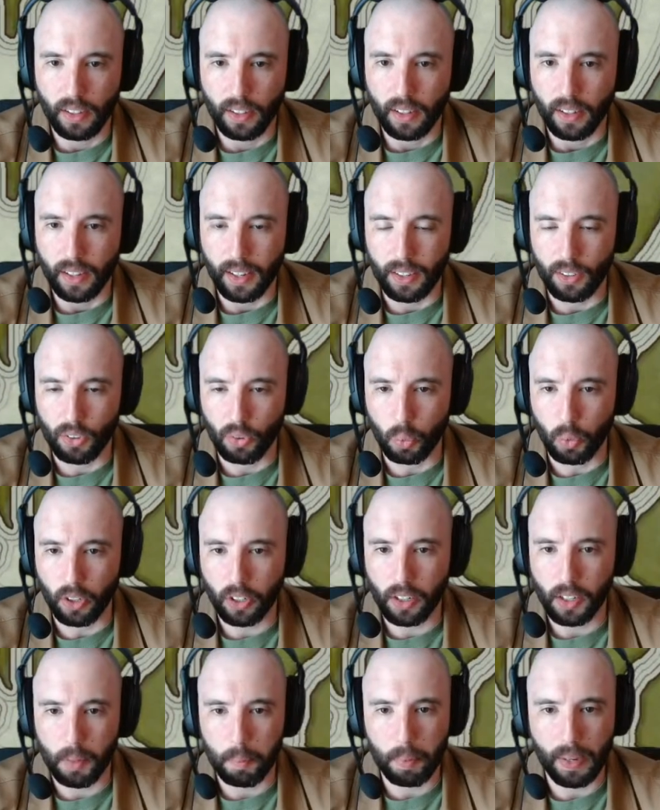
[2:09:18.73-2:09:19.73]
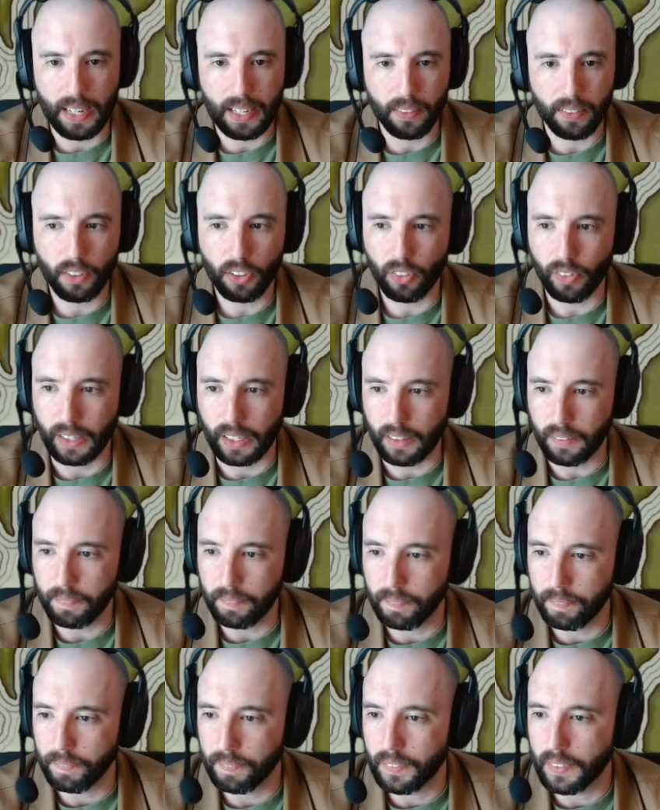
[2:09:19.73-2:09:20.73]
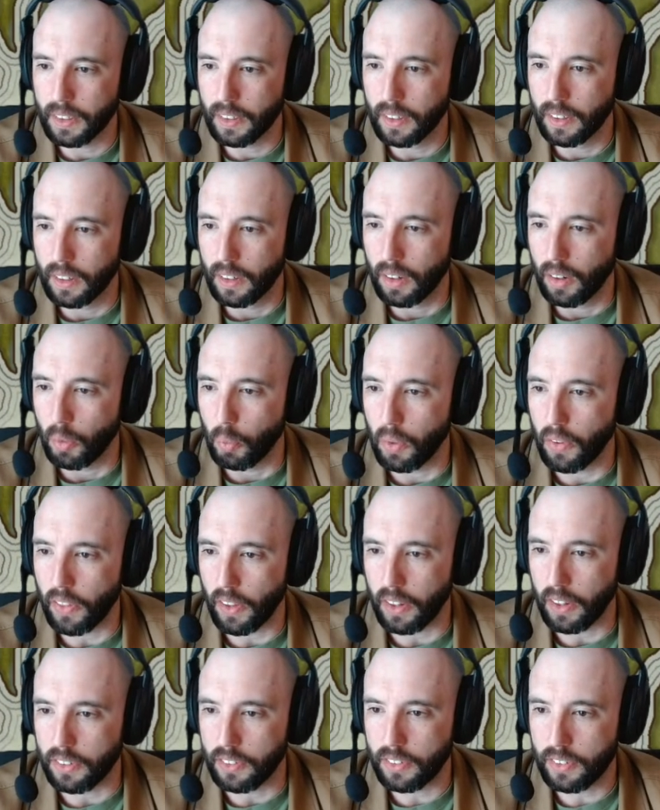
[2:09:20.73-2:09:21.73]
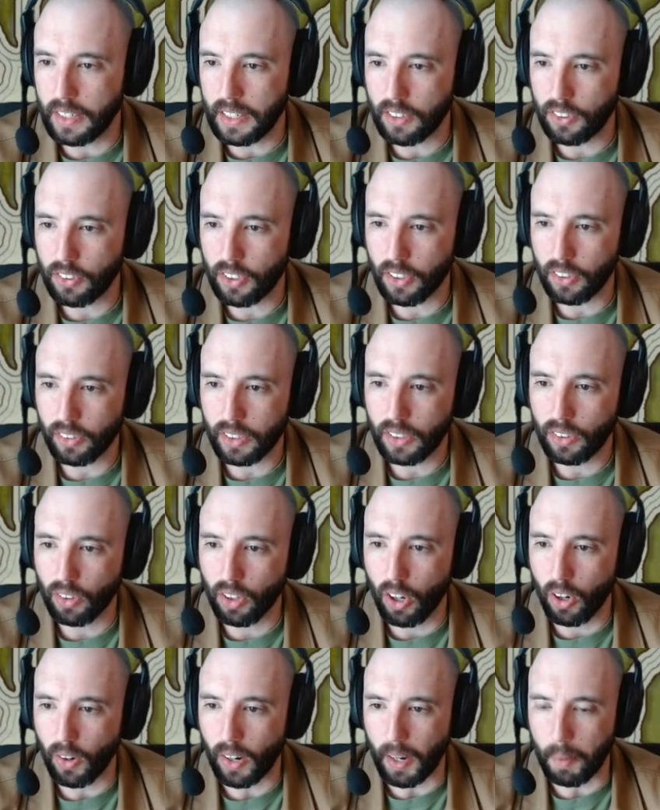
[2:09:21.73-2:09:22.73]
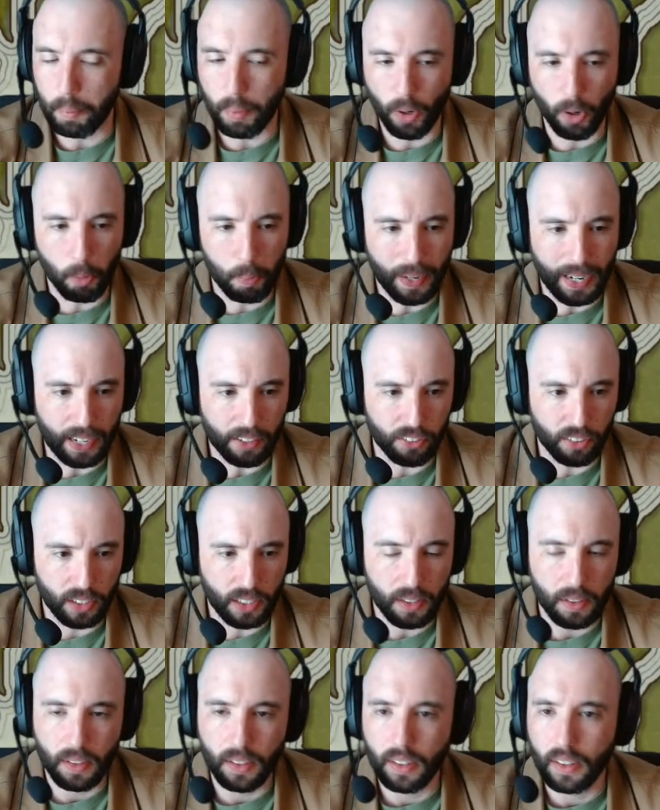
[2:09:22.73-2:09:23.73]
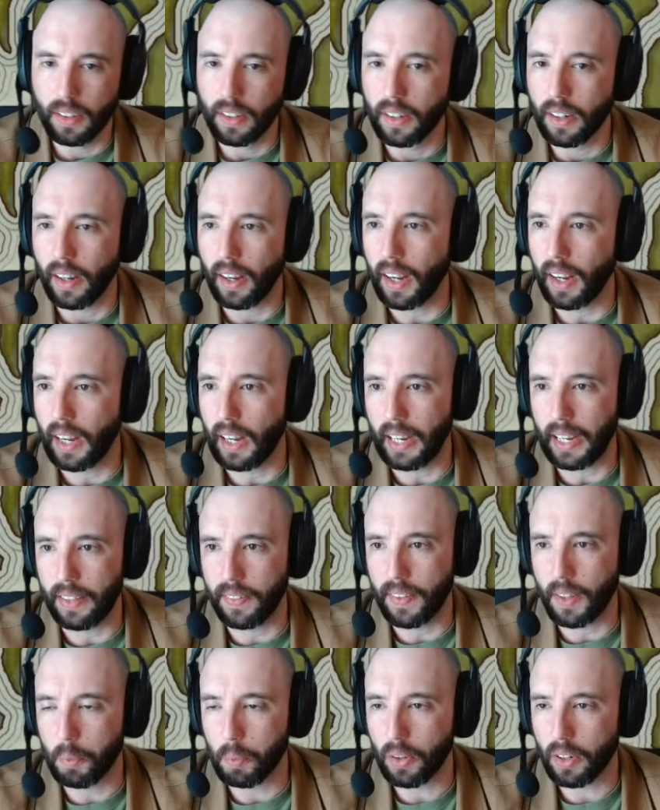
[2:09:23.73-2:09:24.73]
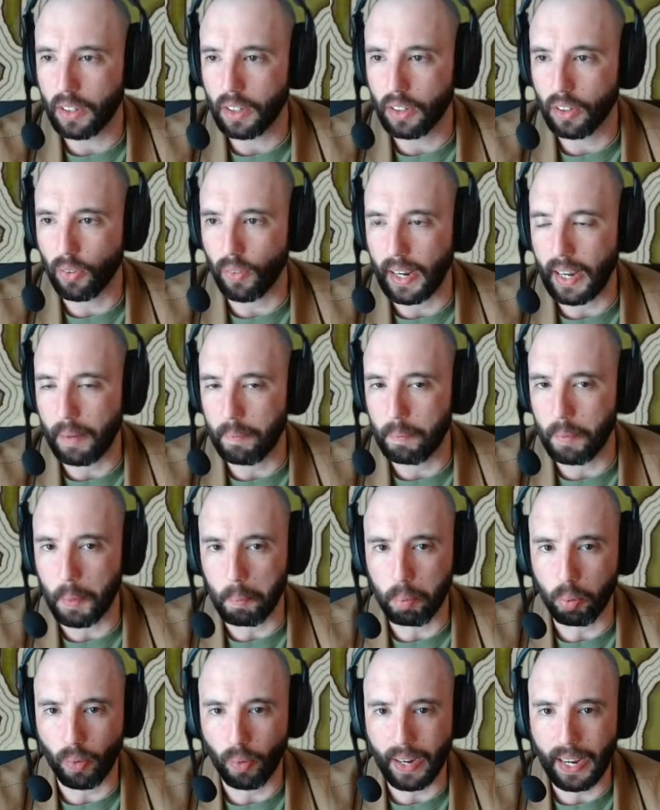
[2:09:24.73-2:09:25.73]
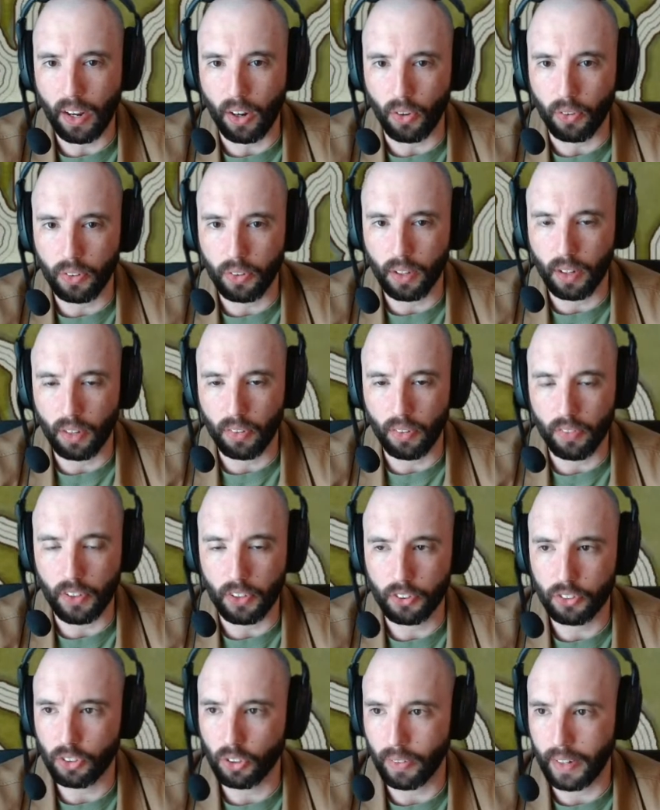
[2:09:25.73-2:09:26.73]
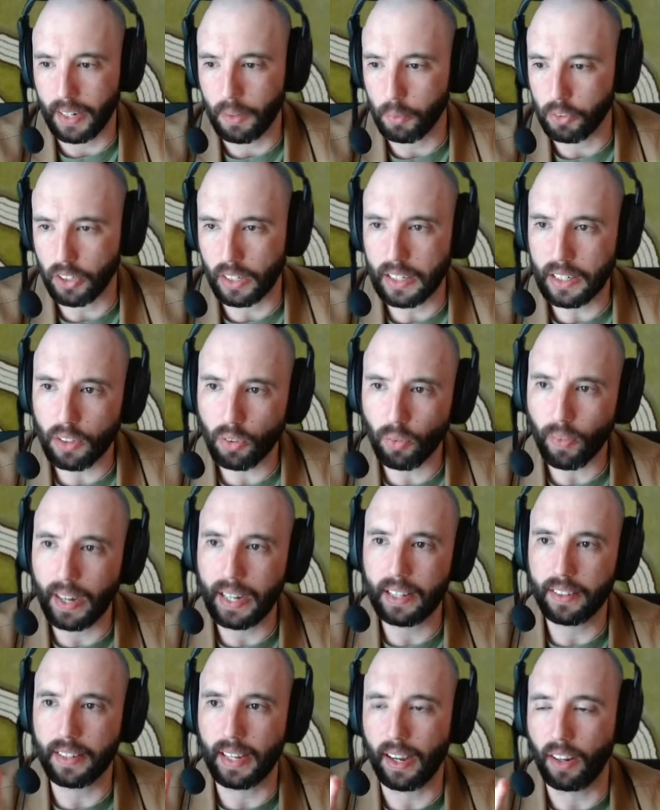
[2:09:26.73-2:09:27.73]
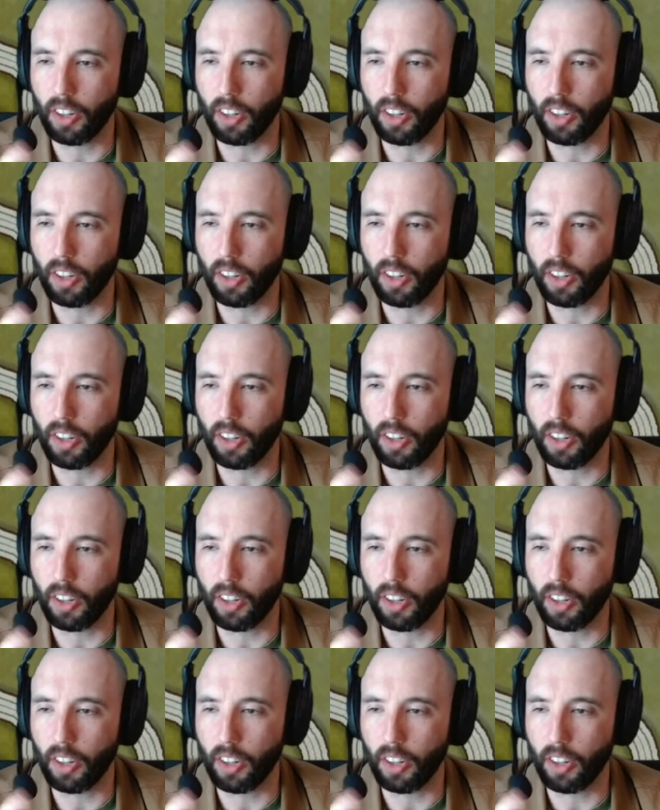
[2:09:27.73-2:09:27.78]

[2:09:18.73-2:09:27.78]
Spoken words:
is we're going to paint the green with a decently low opacity. And then we're going to grab the brown of this terrain, which I need to write it down. Let